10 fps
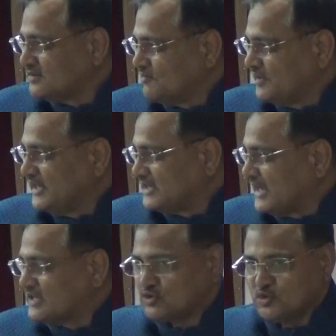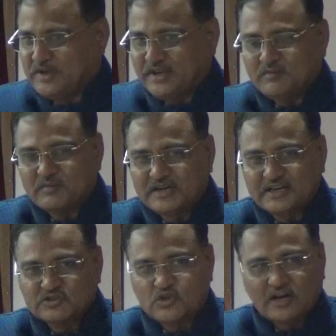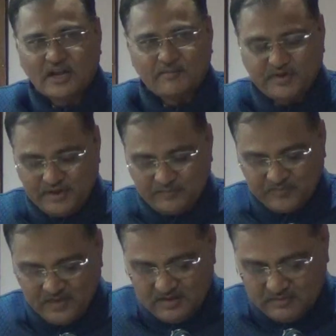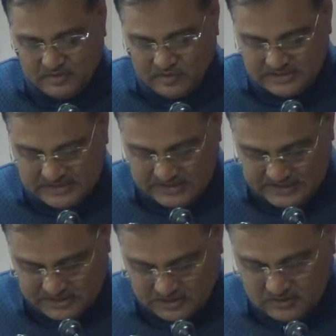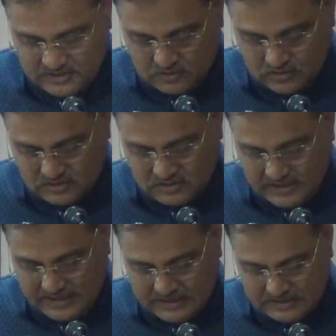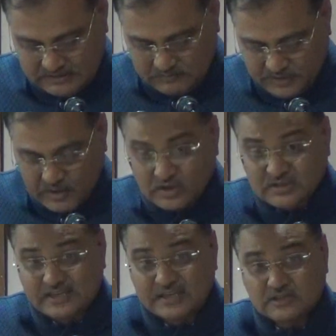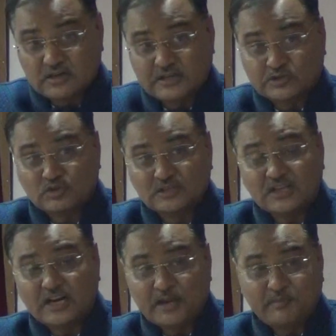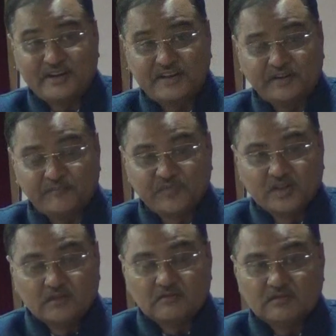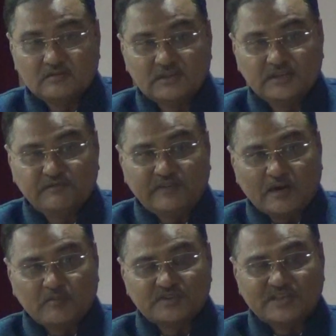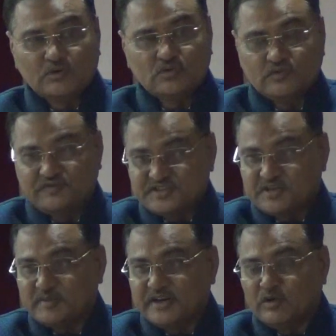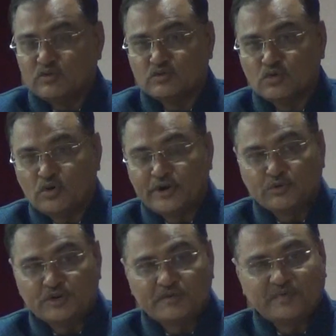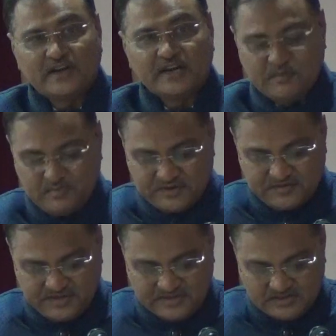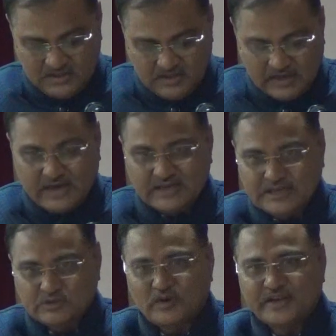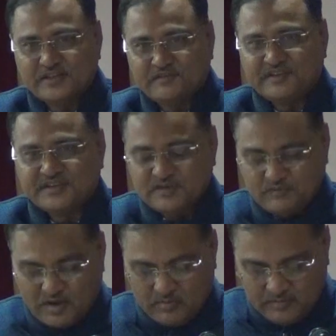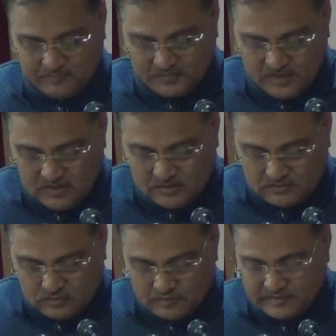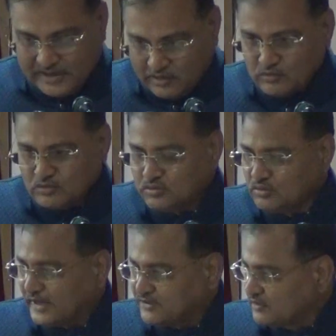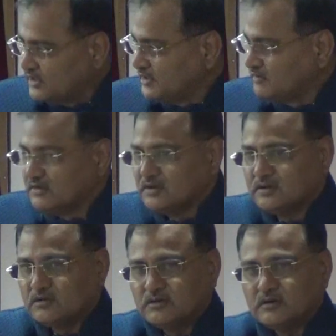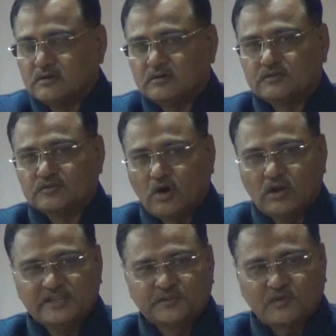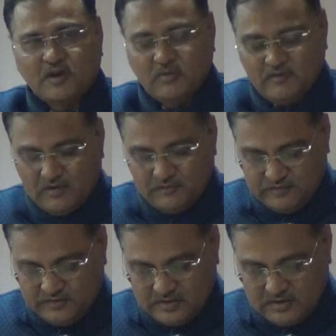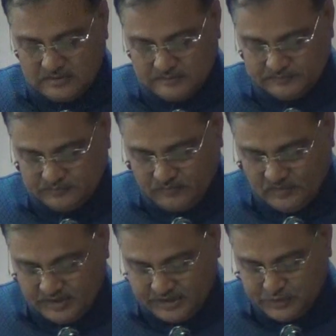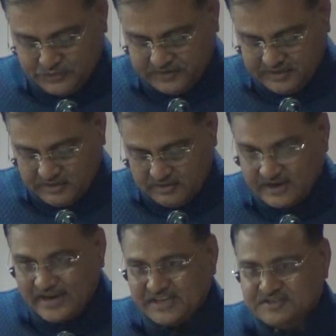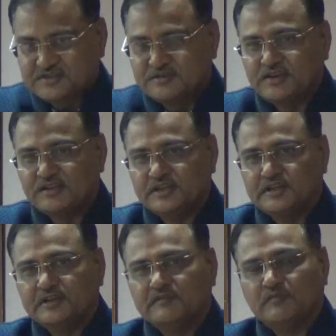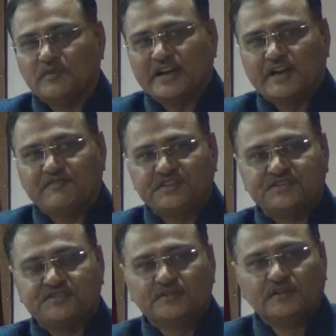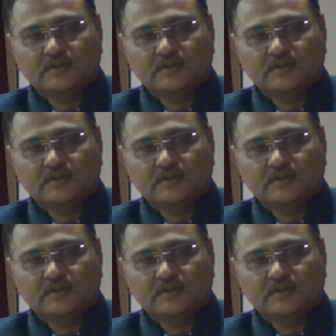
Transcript: the way it has to be, but it is not happening because it is natural resource. And because the natural resources are depleting, the farmers have to, fishermen have to go into deeper and deeper seas, and that's why they face the problem. So we have to actually solve this problem of reducing catch in the marine fish